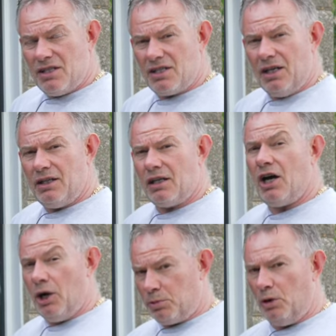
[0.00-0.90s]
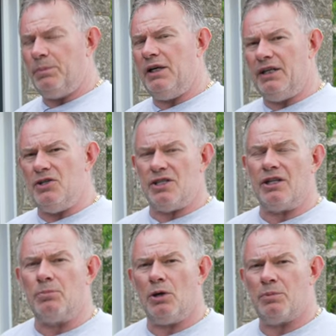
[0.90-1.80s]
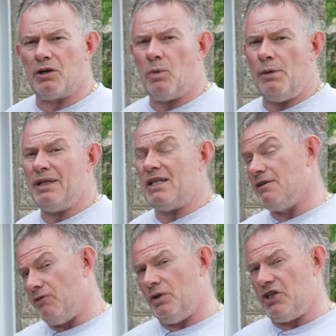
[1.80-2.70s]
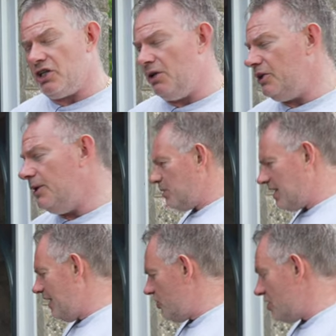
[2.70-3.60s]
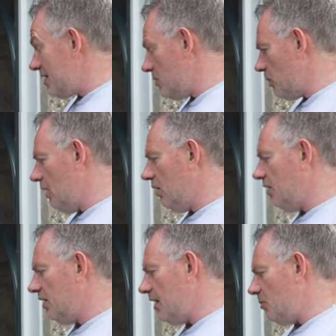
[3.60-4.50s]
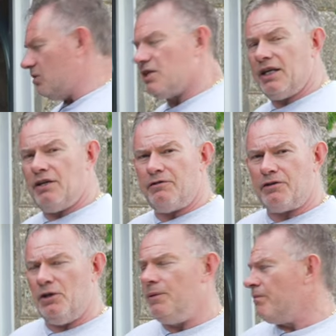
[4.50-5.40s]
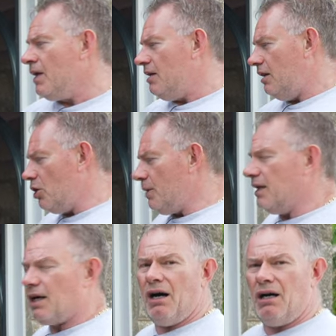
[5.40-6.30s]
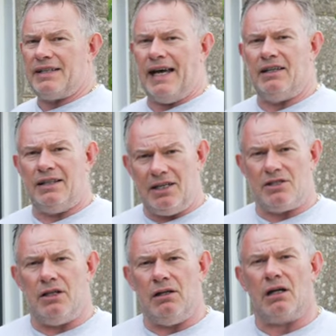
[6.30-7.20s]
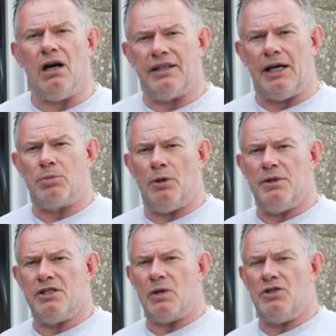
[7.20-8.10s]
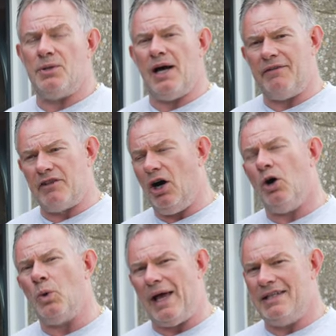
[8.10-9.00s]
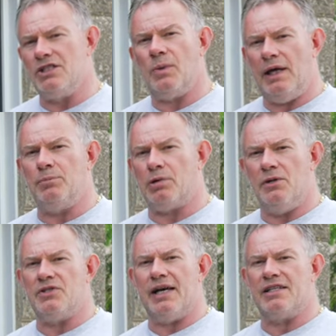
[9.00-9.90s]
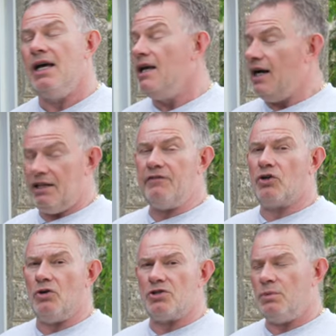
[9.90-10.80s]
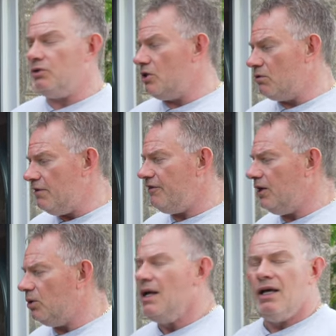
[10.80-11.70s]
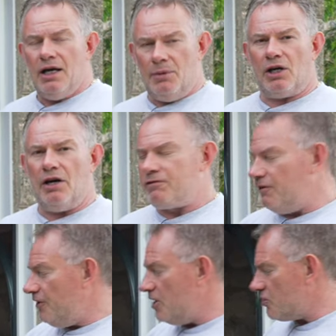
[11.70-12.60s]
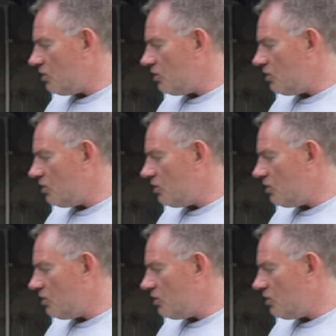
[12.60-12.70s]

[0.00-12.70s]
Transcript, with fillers: the side of the car properly using the proper equipment as I've already shown you, getting just this wheel on and then we'll take you through lowering the car down and how to lower the car down properly as well as you have the whole end-to-end -end process. And then of course we'll do a reveal and we'll go for a first